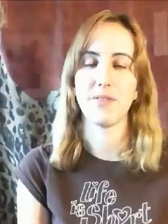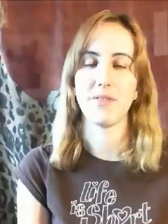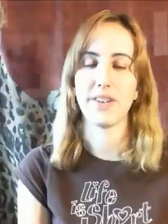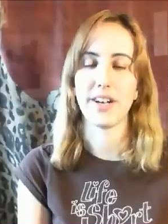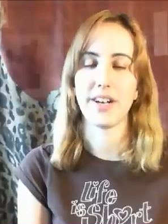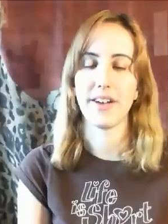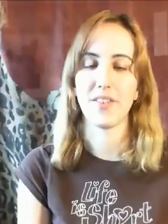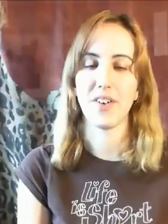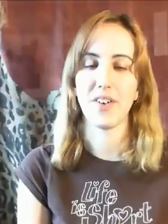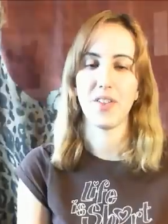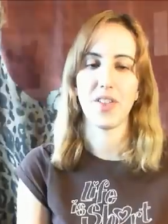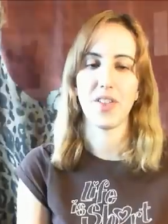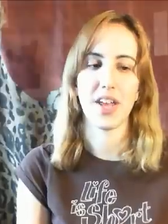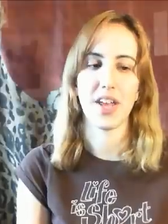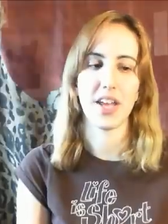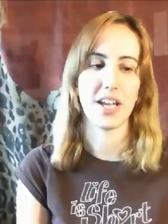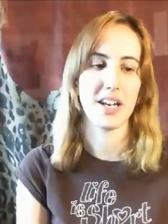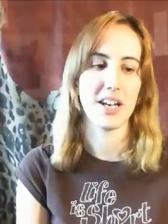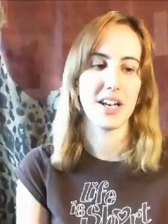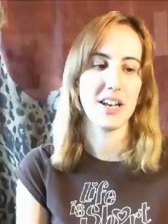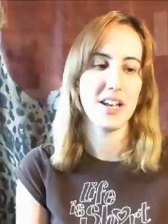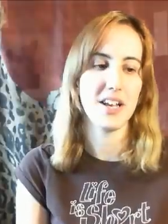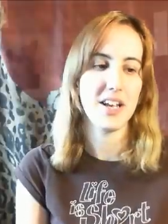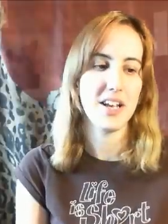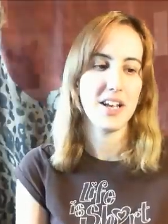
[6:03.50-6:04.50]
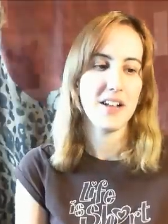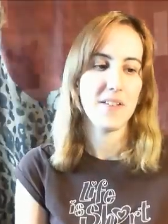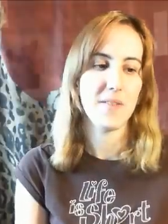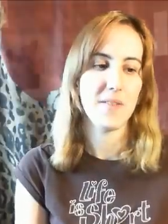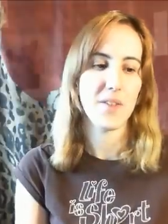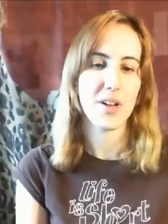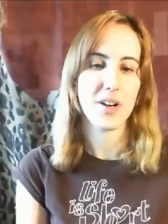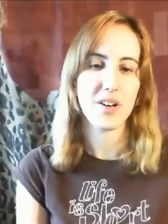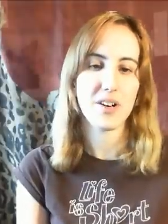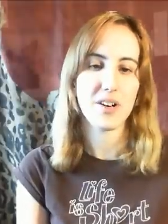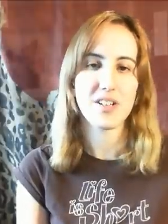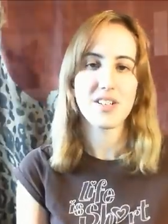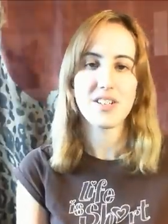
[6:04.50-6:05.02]
and everything. And
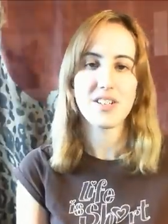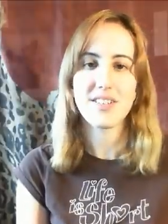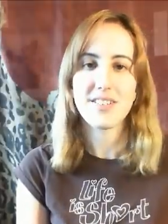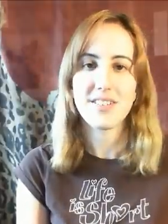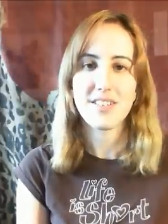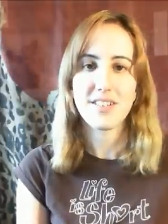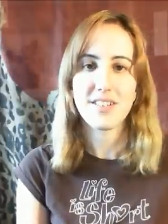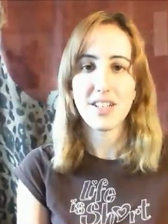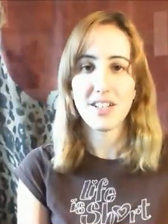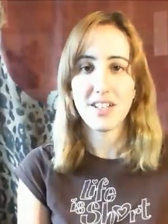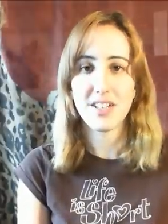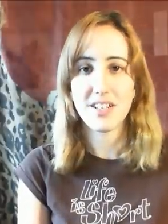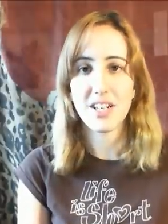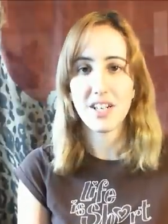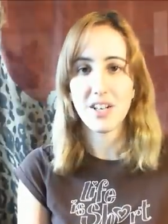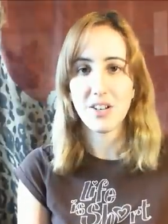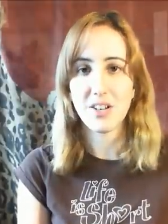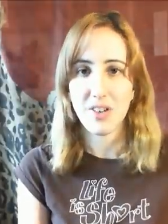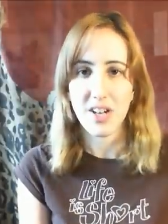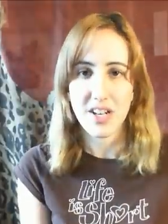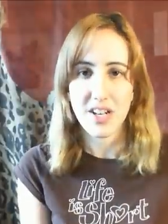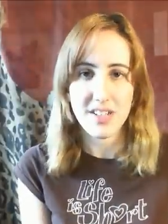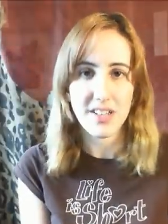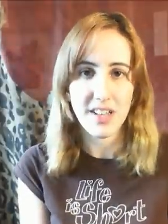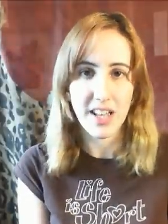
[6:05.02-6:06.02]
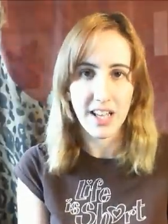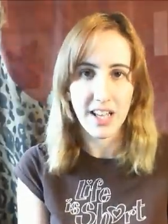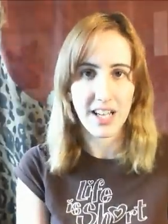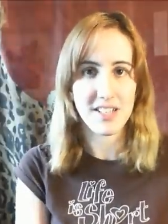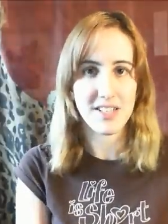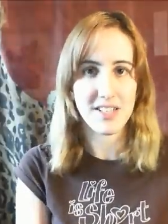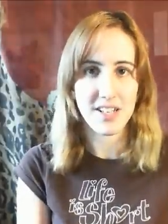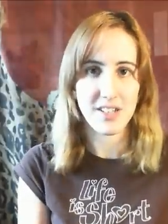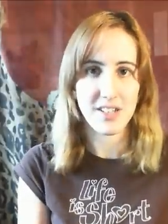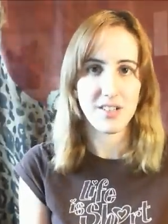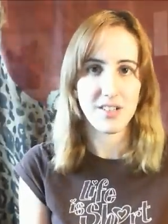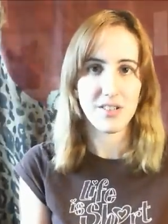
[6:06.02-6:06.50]
there is continuation, like I said.